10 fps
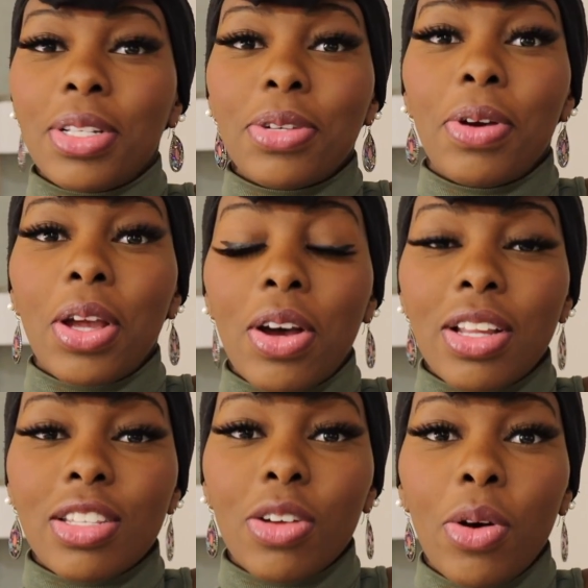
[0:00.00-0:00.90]
going
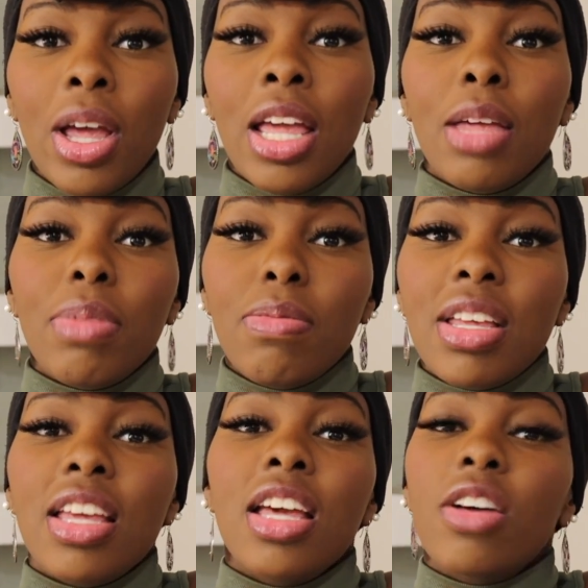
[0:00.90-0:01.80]
on? So
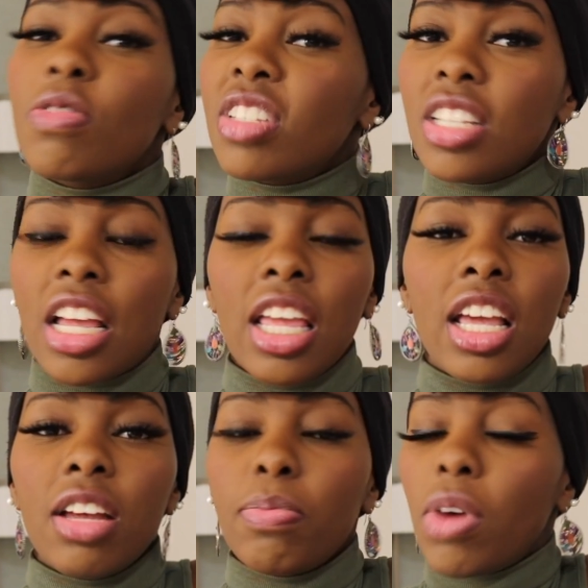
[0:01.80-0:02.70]
baby was sucking
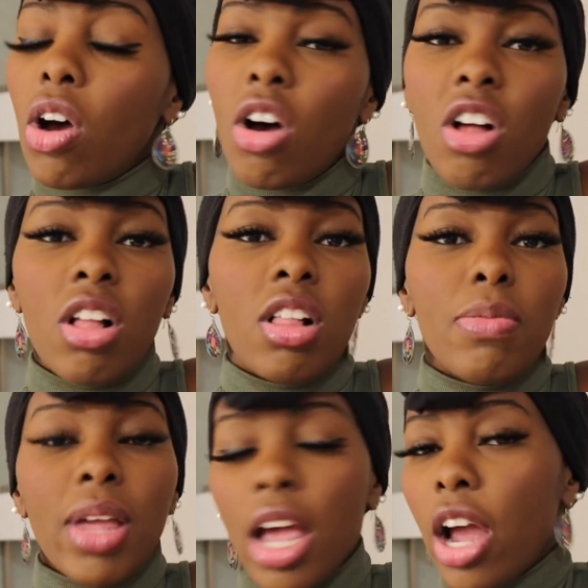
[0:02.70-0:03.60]
up all
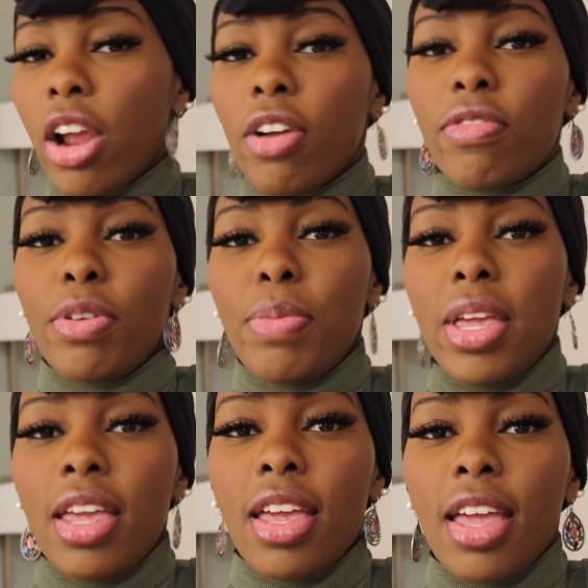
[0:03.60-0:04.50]
my iron from
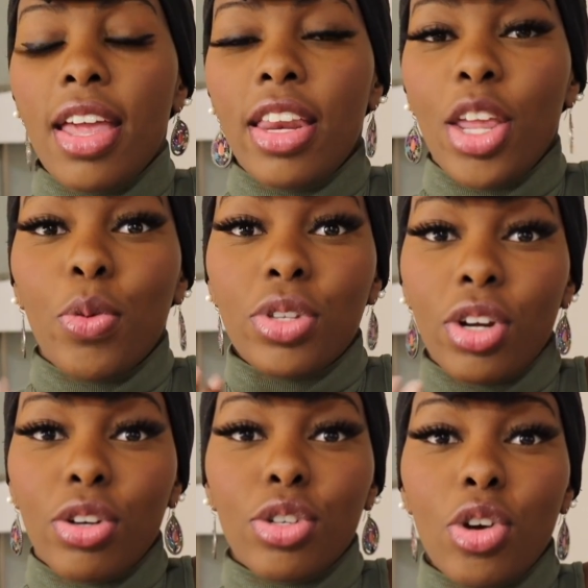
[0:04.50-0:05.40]
me, and it was
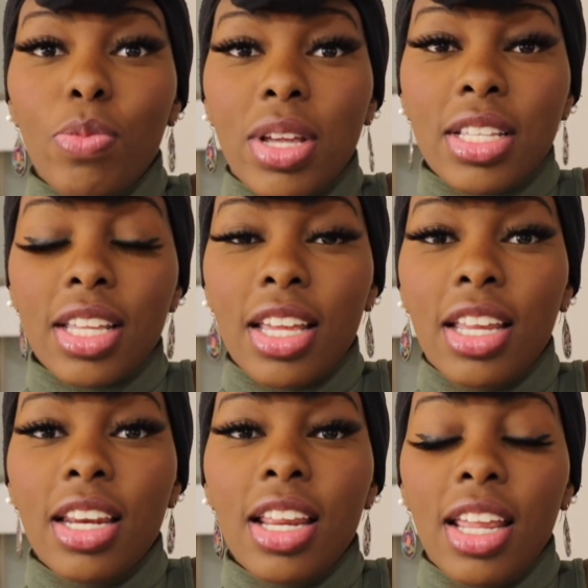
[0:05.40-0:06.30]
starting to show on my
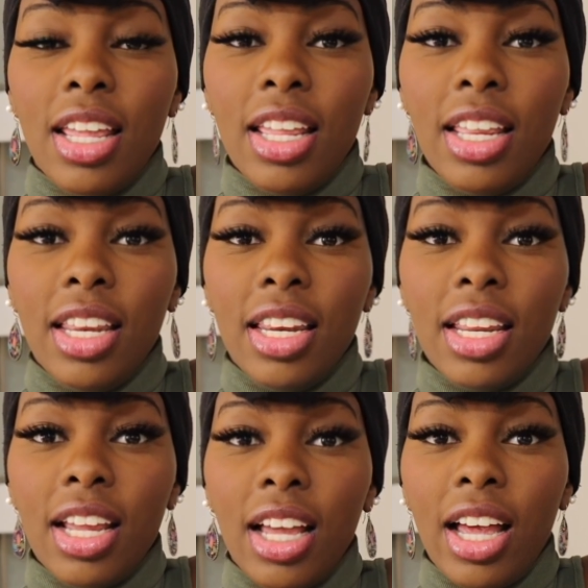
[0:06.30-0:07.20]
skin, and
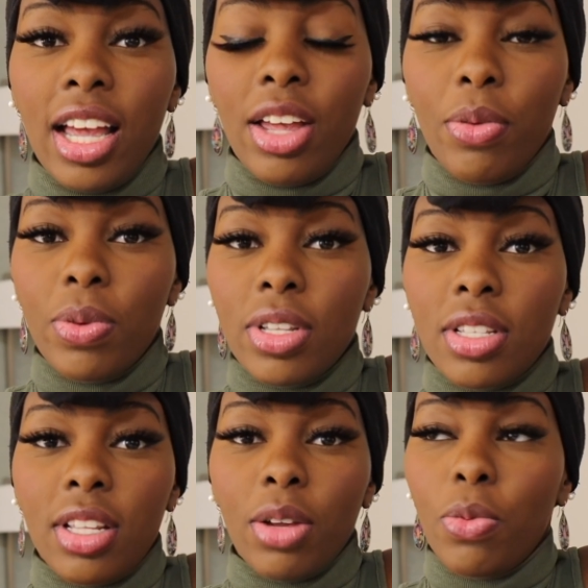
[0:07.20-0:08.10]
I
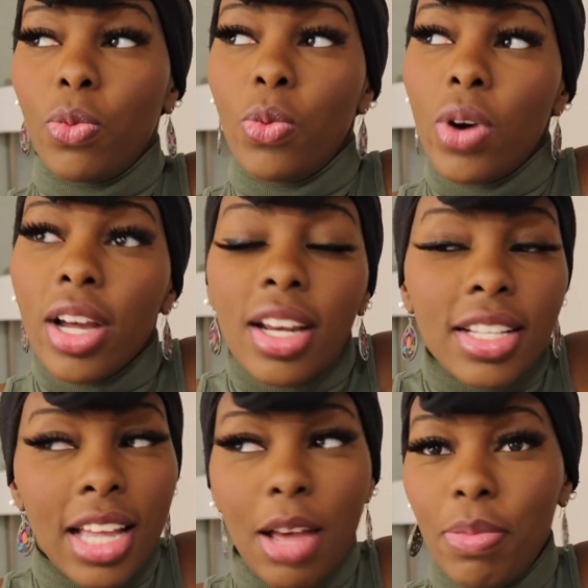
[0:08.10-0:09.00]
was like, what
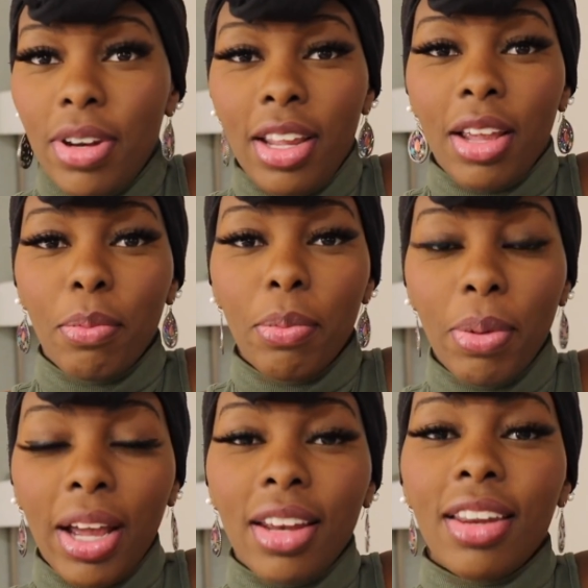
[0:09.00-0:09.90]
is happening?
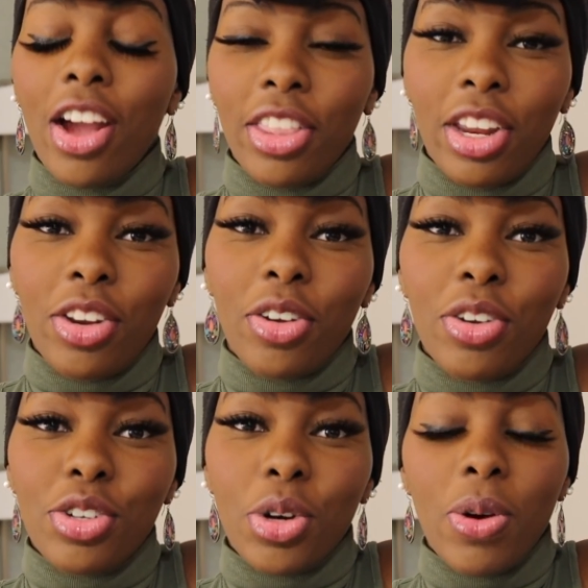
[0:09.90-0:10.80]
But I got that under
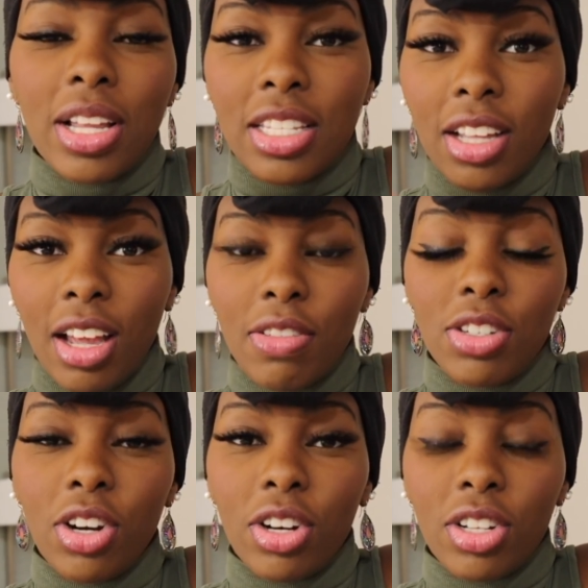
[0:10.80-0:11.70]
control. I still
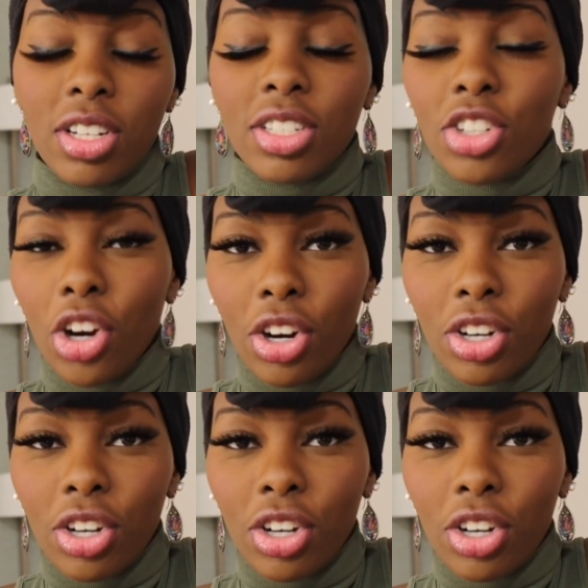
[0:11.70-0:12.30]
have dark